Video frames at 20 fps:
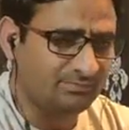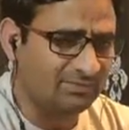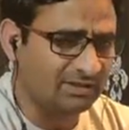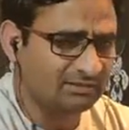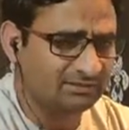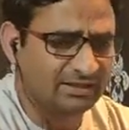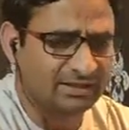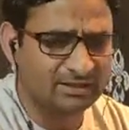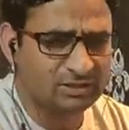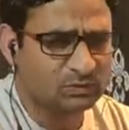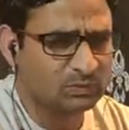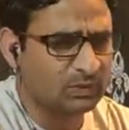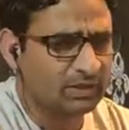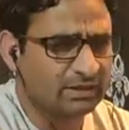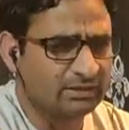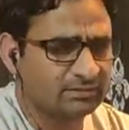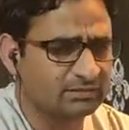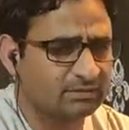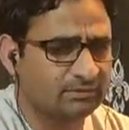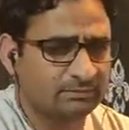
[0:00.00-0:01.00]
That's
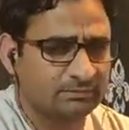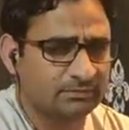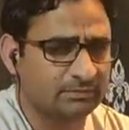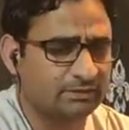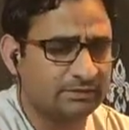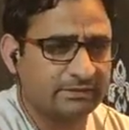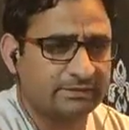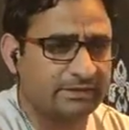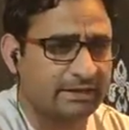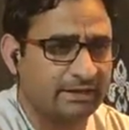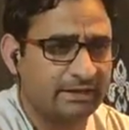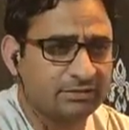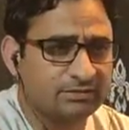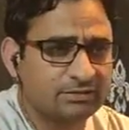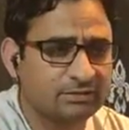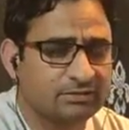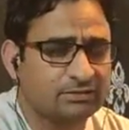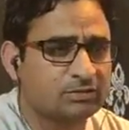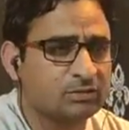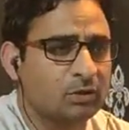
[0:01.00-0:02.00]
why the
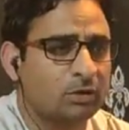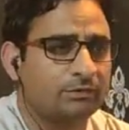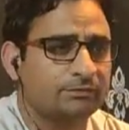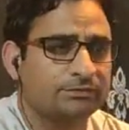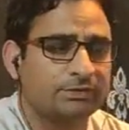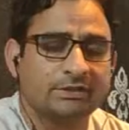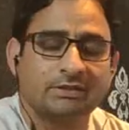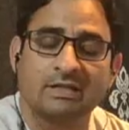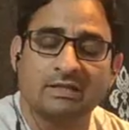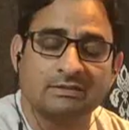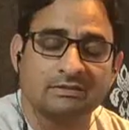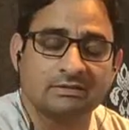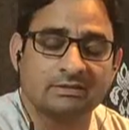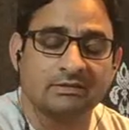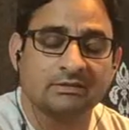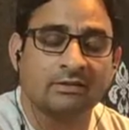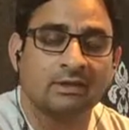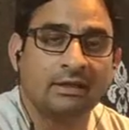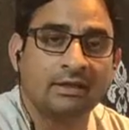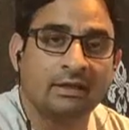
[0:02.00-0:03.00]
characters of Jane
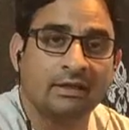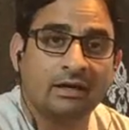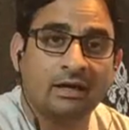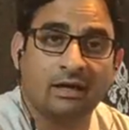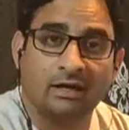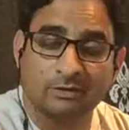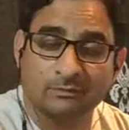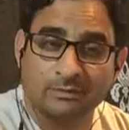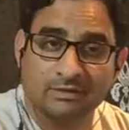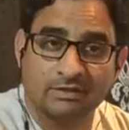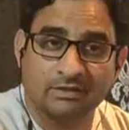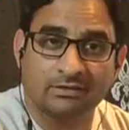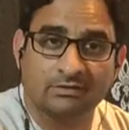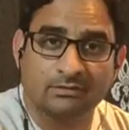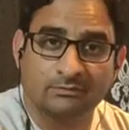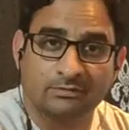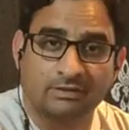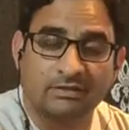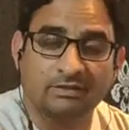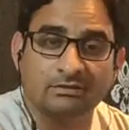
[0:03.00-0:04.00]
Austen are very
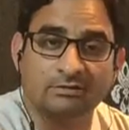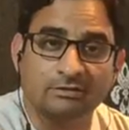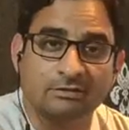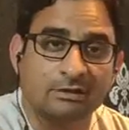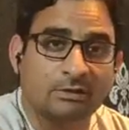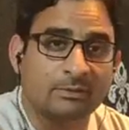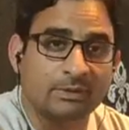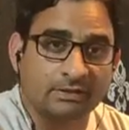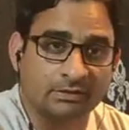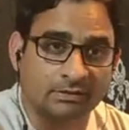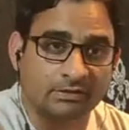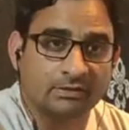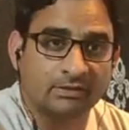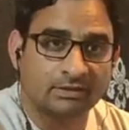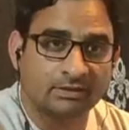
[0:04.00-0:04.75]
very living.